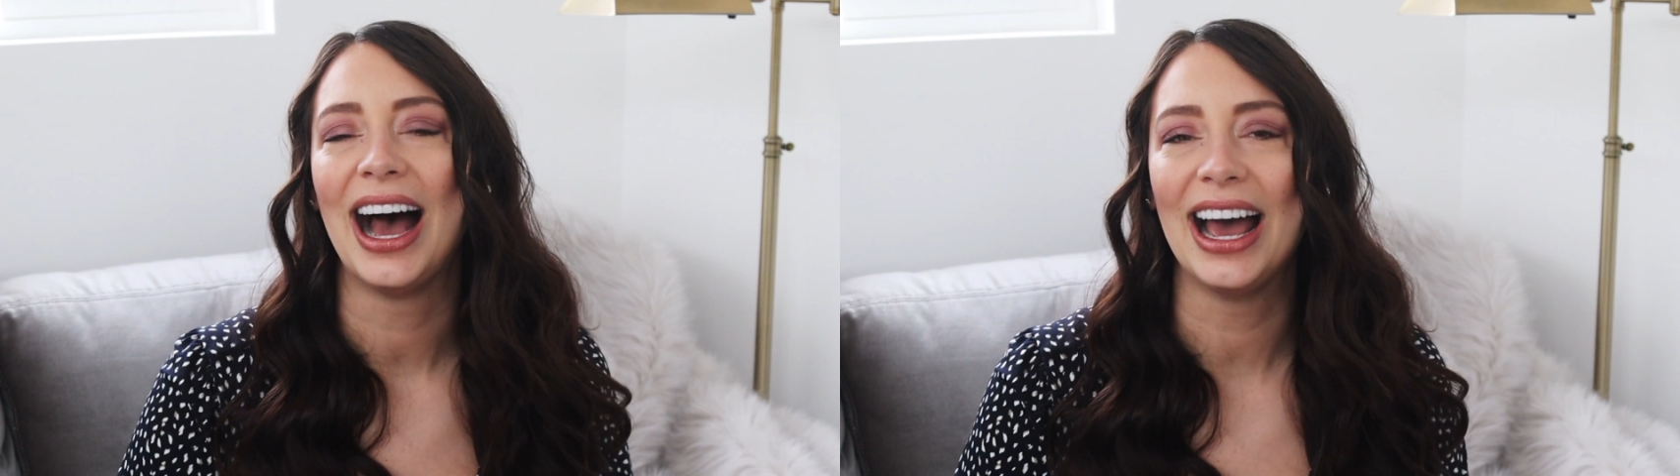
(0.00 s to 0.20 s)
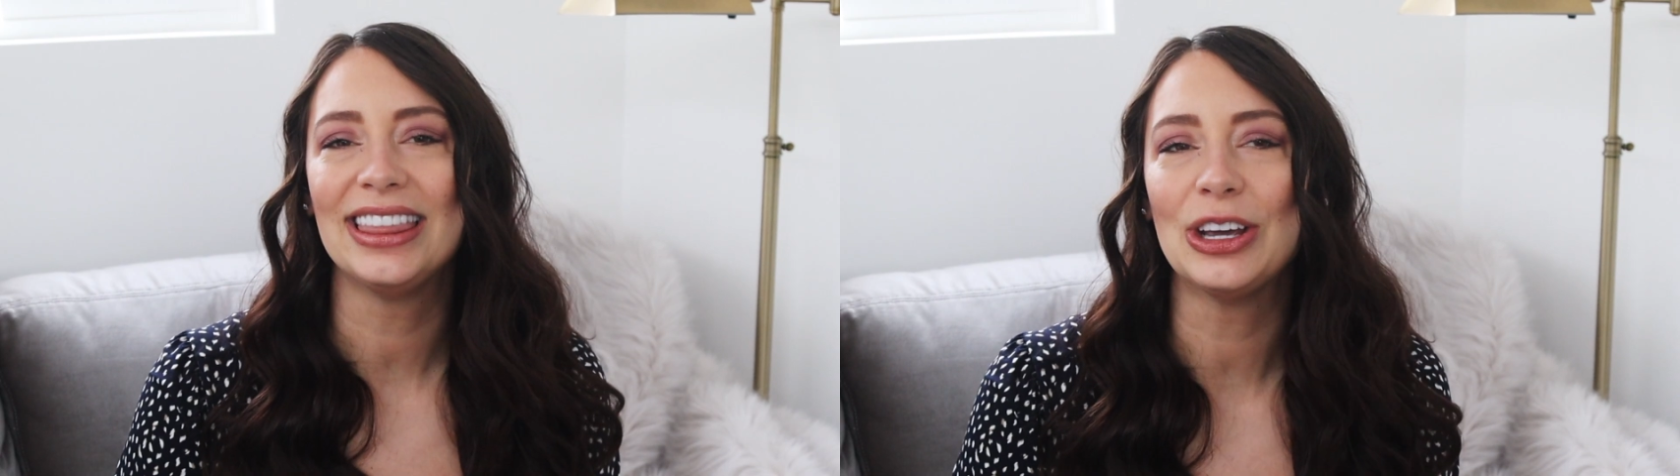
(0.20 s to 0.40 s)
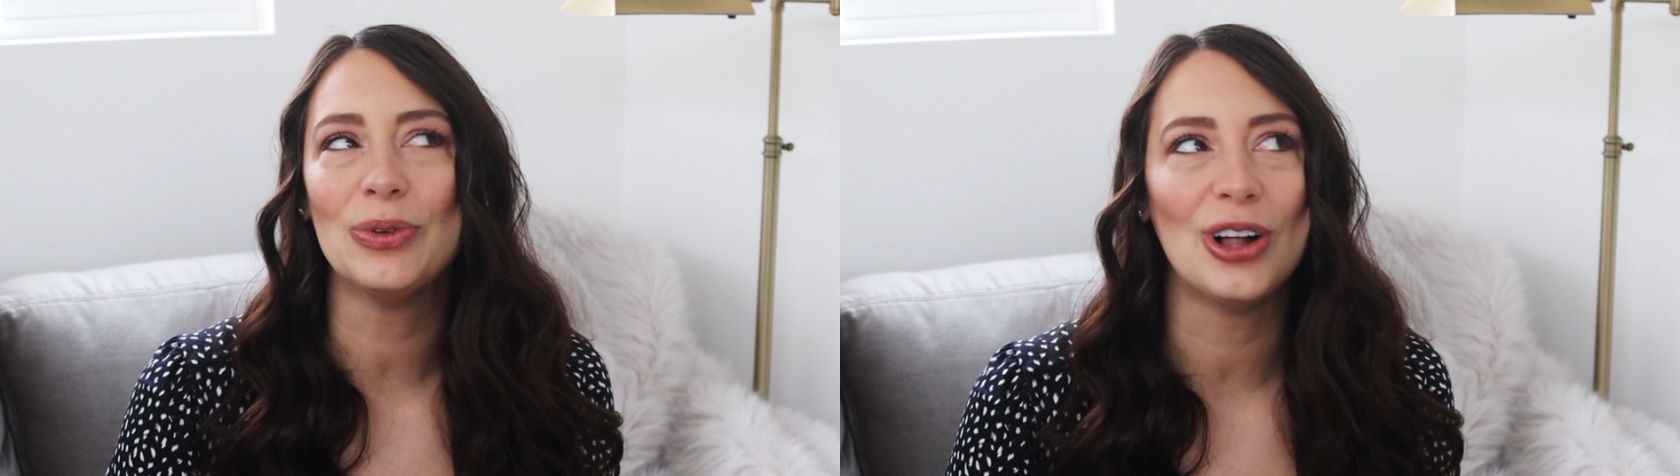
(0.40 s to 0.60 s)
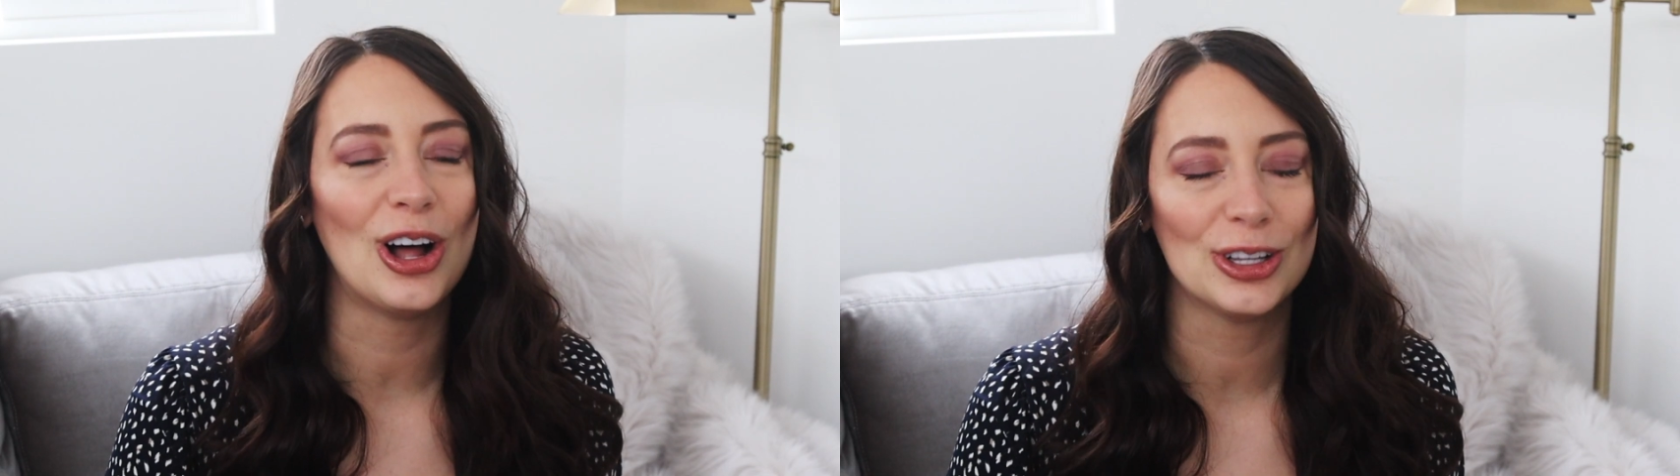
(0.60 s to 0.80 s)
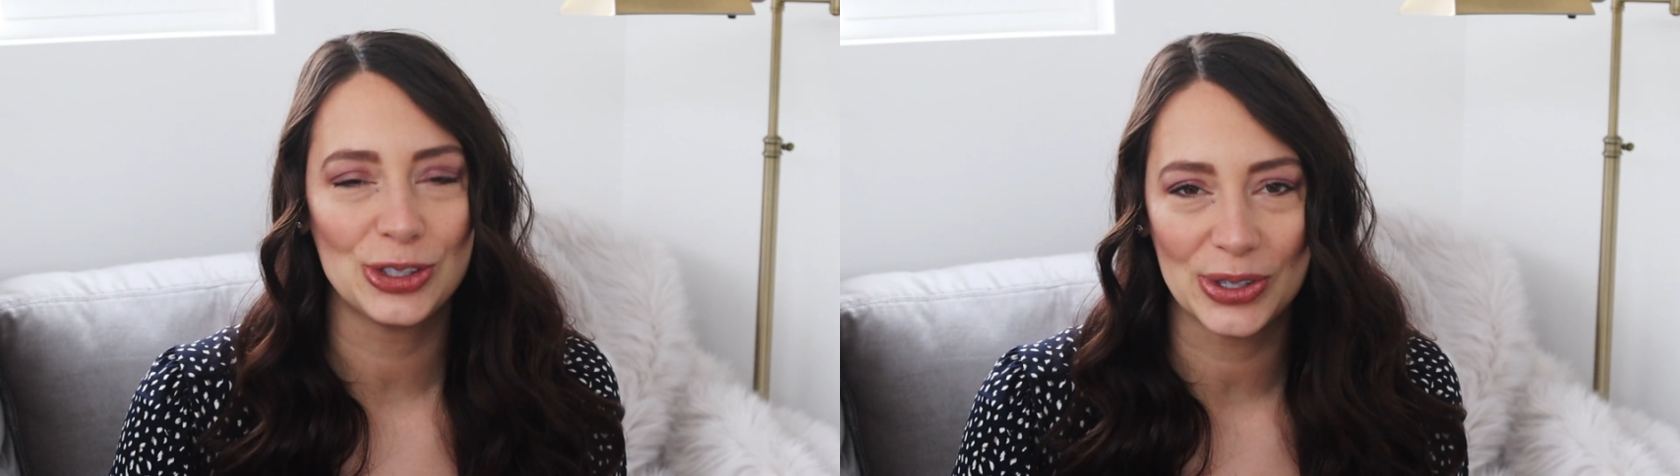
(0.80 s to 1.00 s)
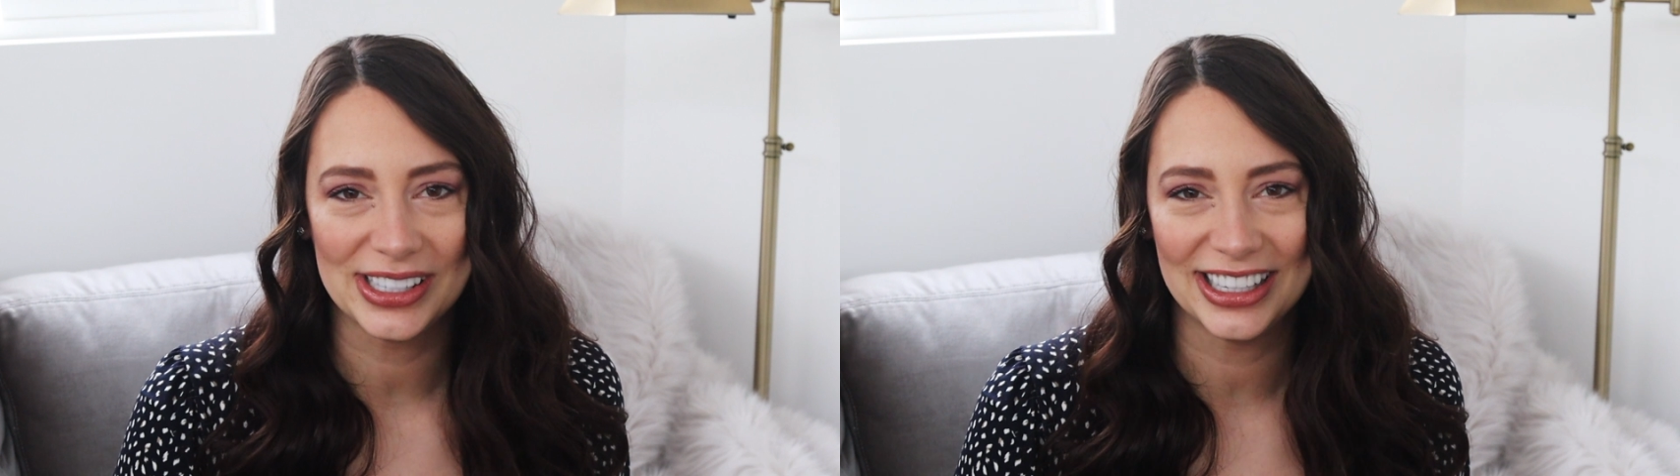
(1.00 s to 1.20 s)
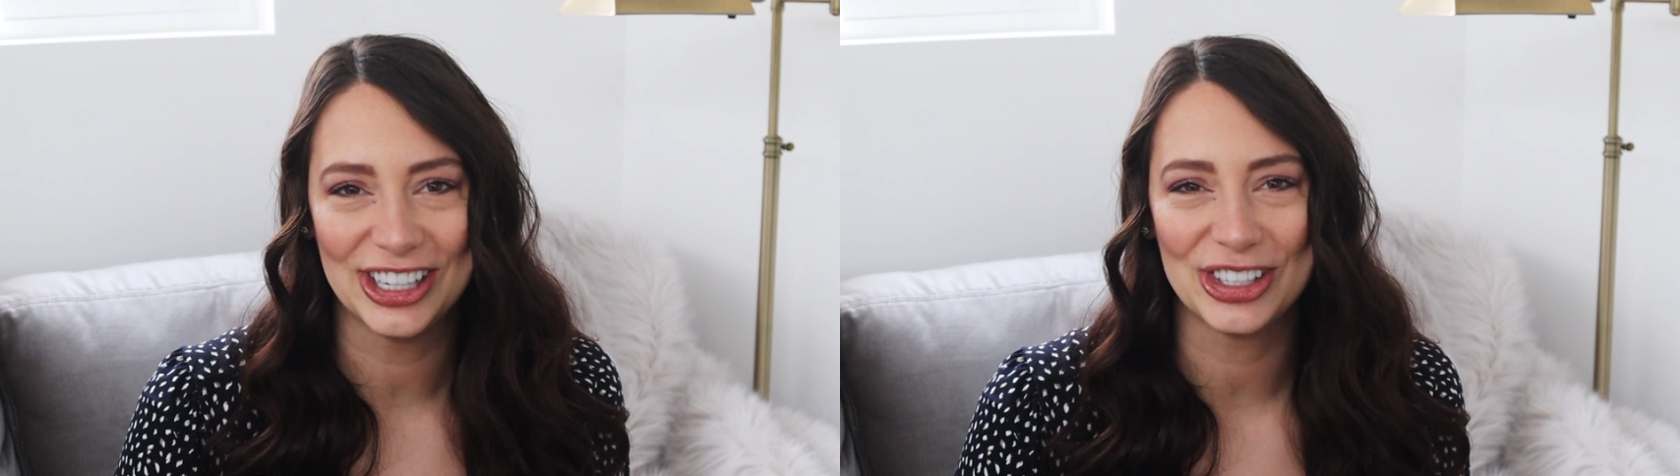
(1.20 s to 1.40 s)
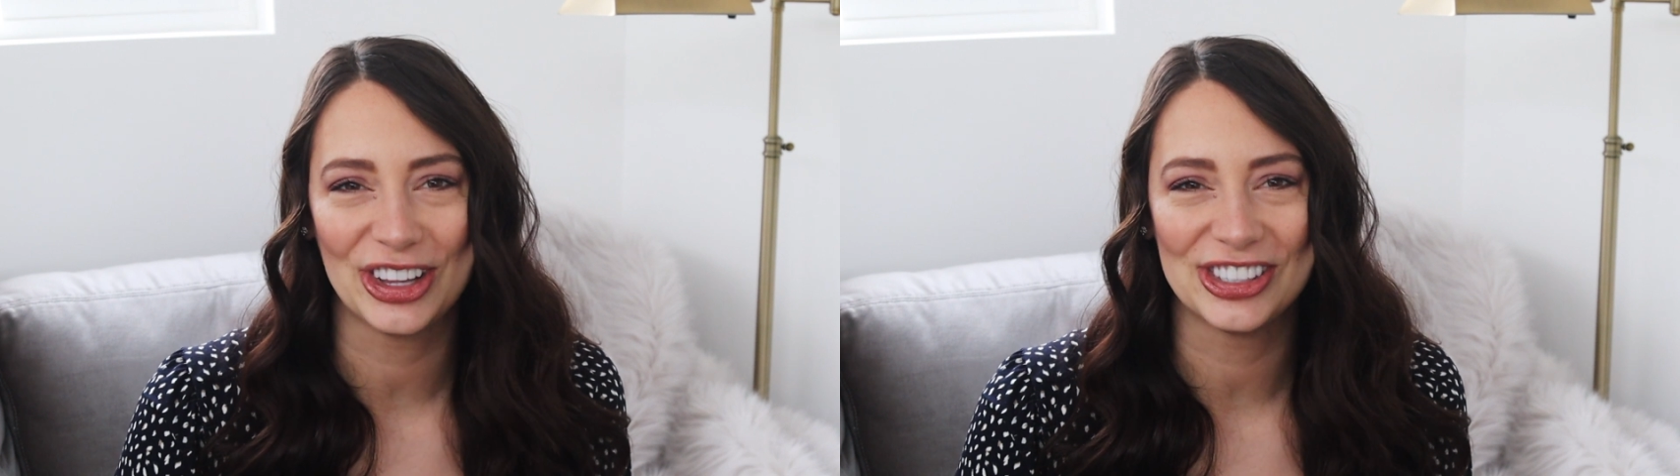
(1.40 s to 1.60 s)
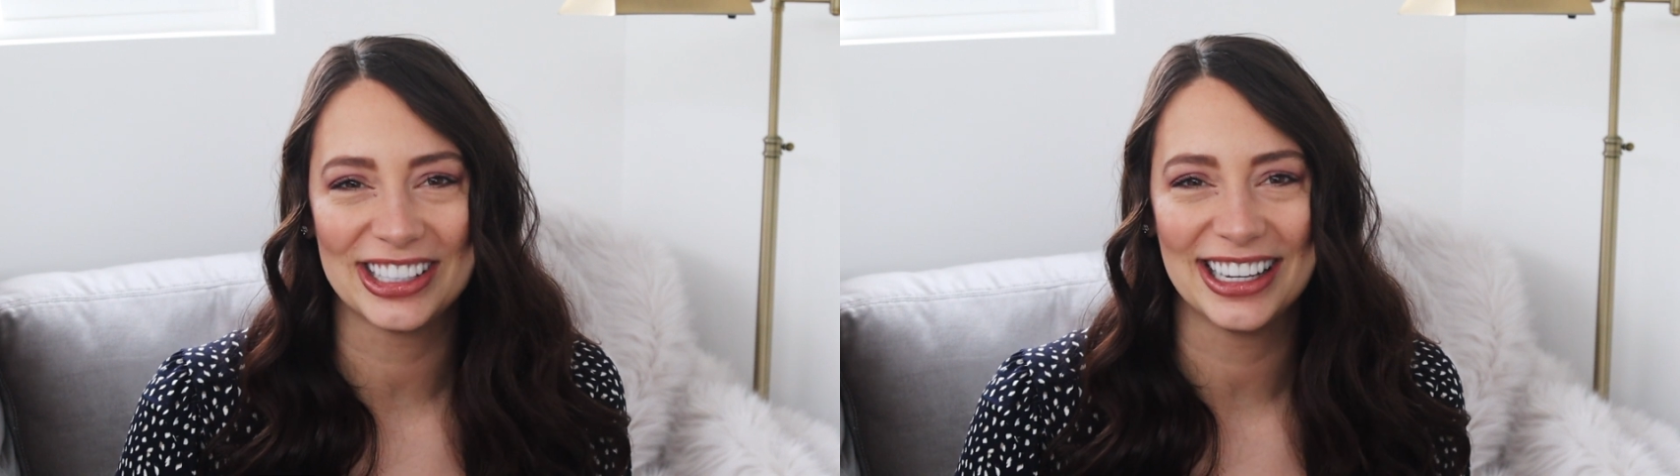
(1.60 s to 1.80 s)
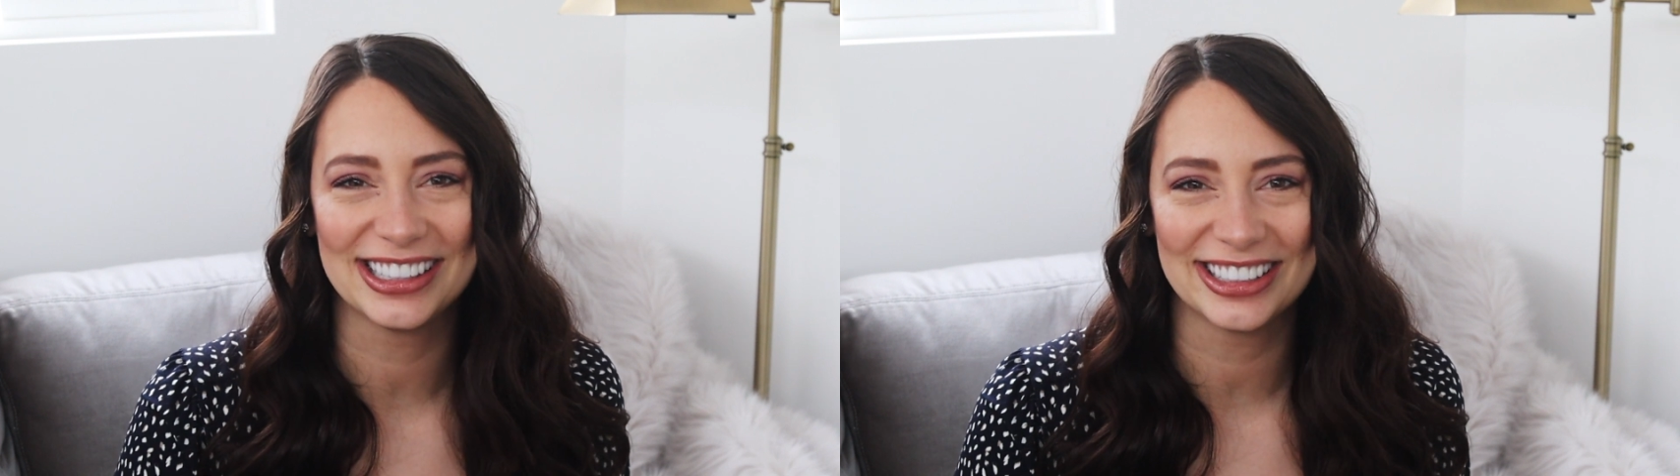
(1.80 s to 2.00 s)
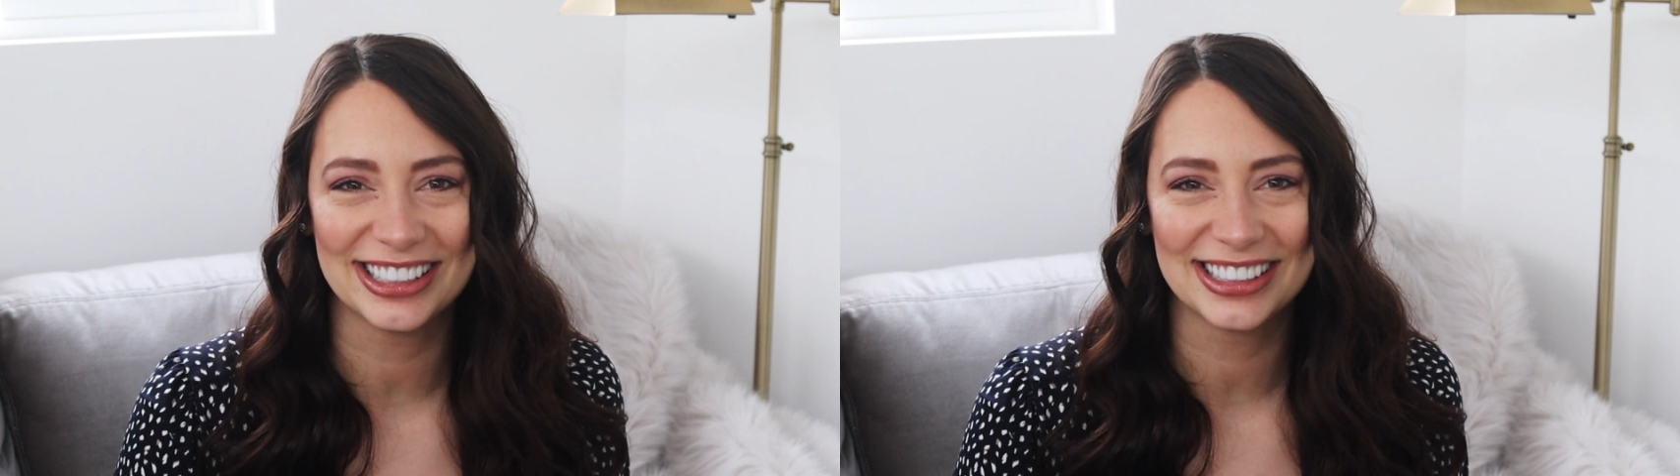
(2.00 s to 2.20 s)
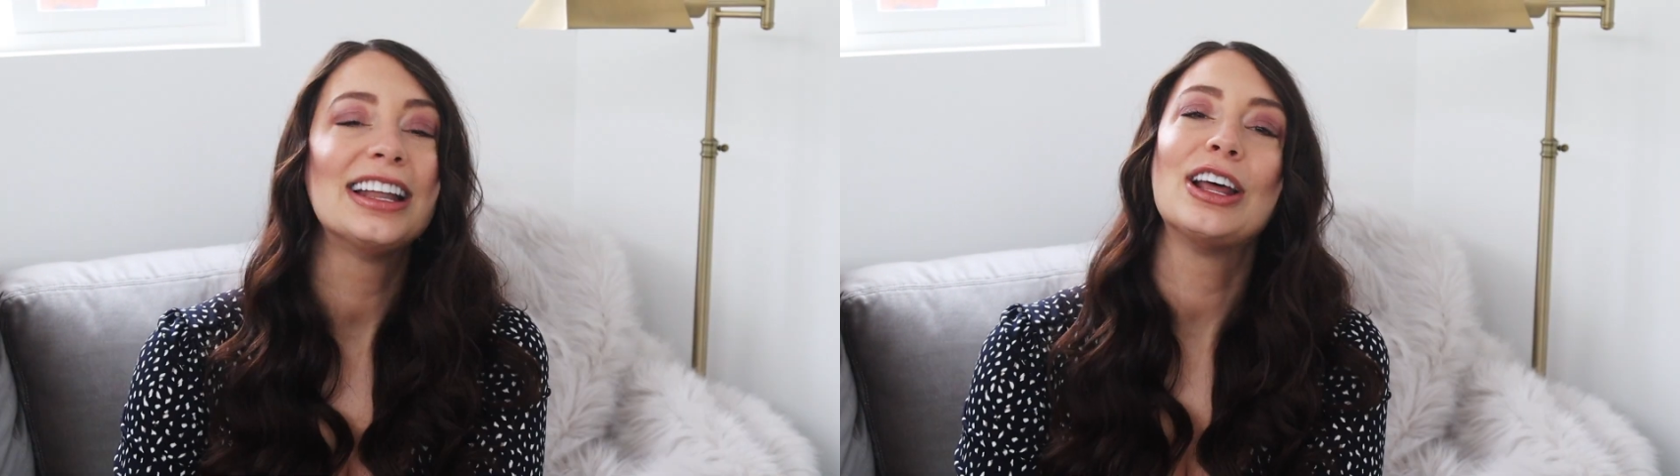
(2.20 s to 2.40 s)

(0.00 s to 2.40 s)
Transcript: I think we'll all enjoy seeing each other's answers.